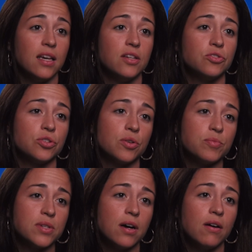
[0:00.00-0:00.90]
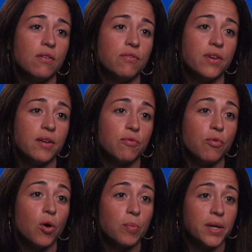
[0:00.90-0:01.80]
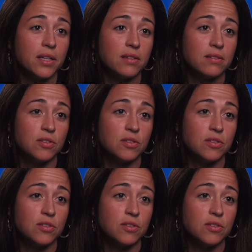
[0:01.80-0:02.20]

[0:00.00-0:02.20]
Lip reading: in terms of informing